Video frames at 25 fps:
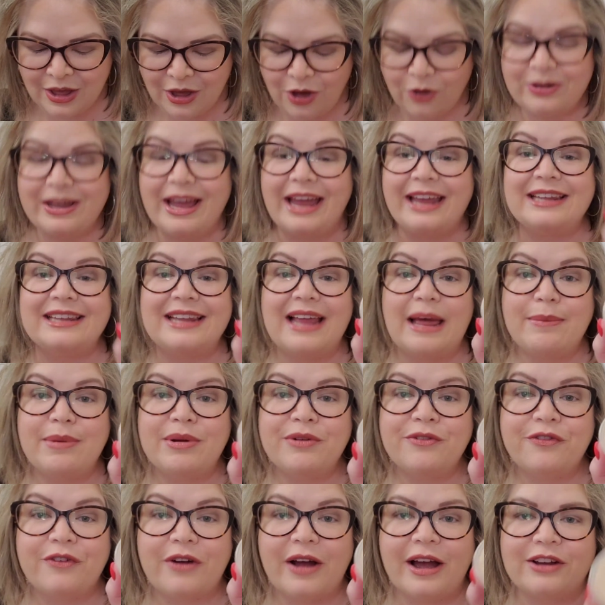Okay,
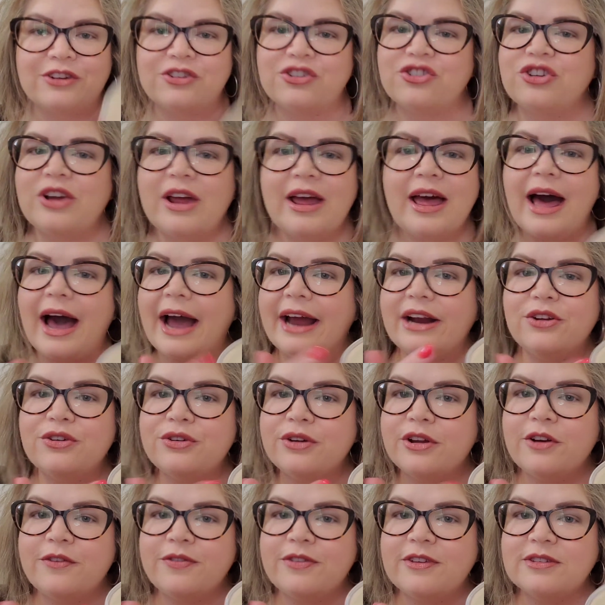Lemon Fresh. I
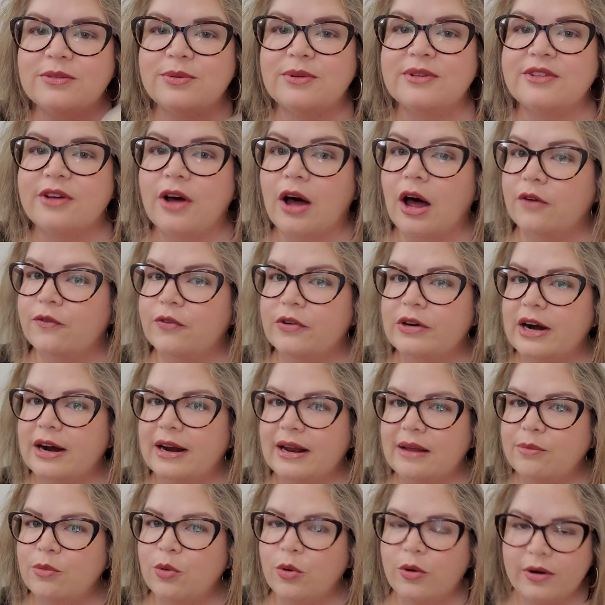don't know if this one's offered
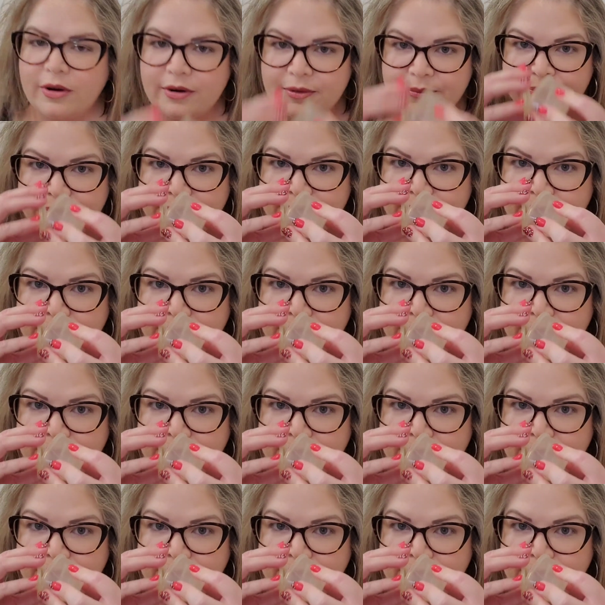anymore.